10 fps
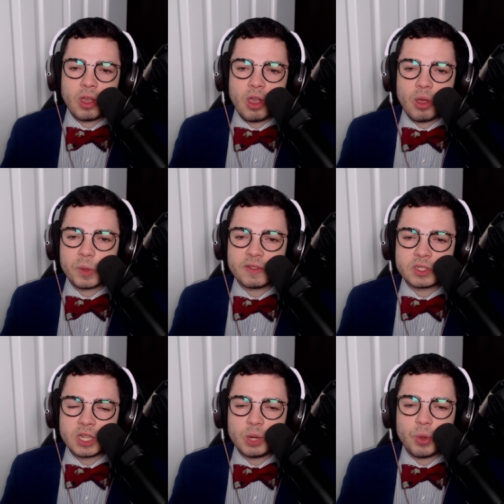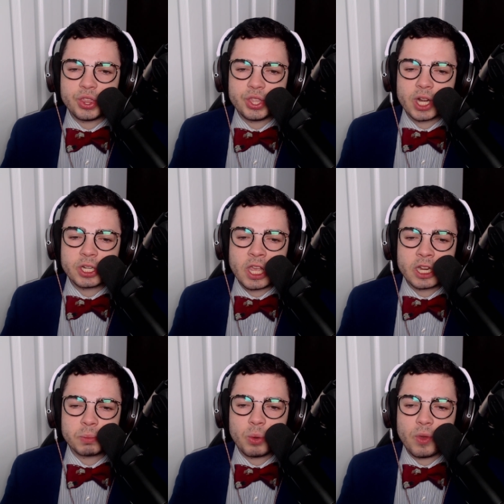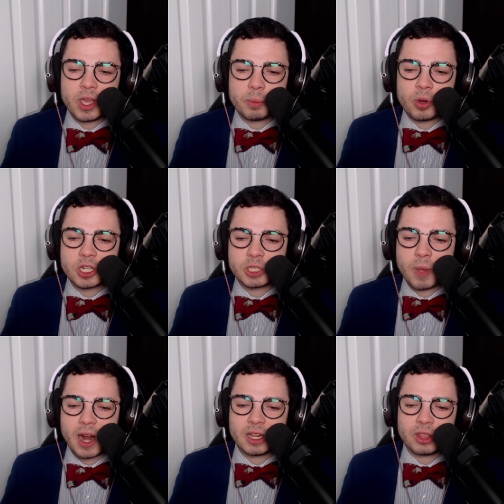We've seen what the Undertaker's been willing to put his body